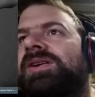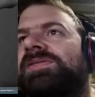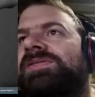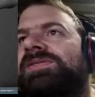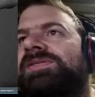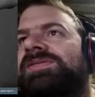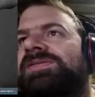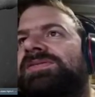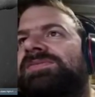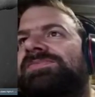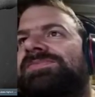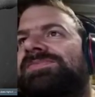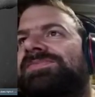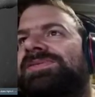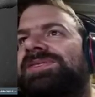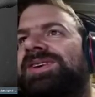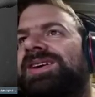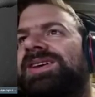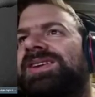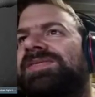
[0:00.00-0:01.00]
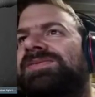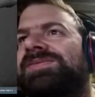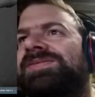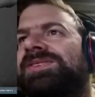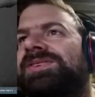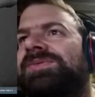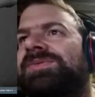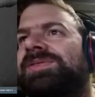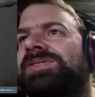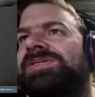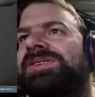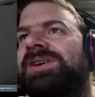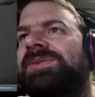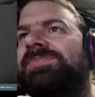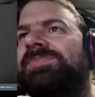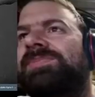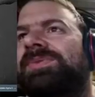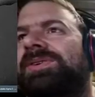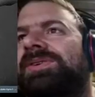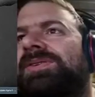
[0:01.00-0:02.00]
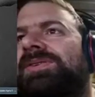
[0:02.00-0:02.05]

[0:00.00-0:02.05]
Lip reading: of see what's happening.